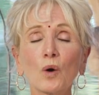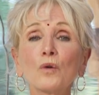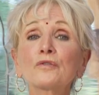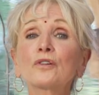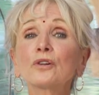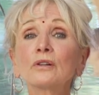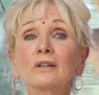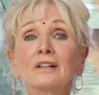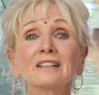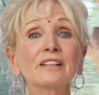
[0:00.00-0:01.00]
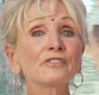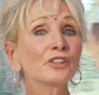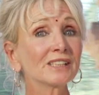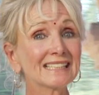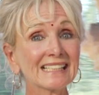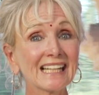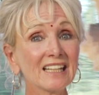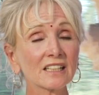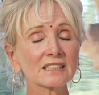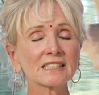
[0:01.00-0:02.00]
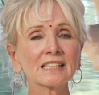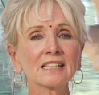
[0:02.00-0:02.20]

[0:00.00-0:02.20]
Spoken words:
over even a decade.